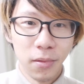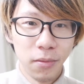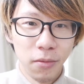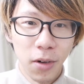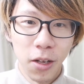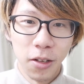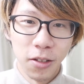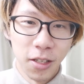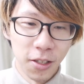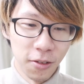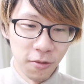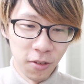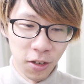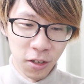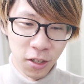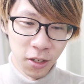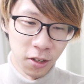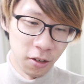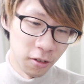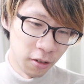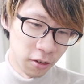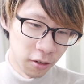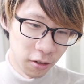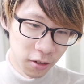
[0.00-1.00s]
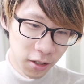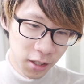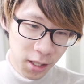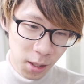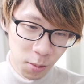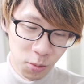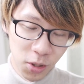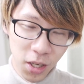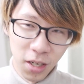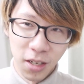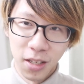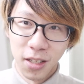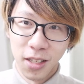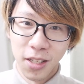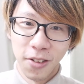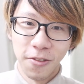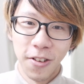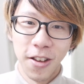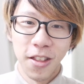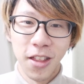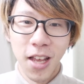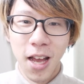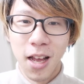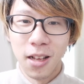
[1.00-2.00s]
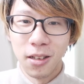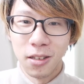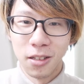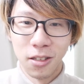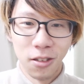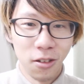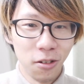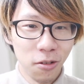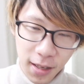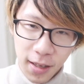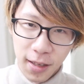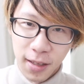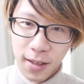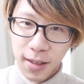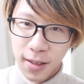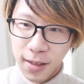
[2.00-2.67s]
relative to your subject and stuff like that. So,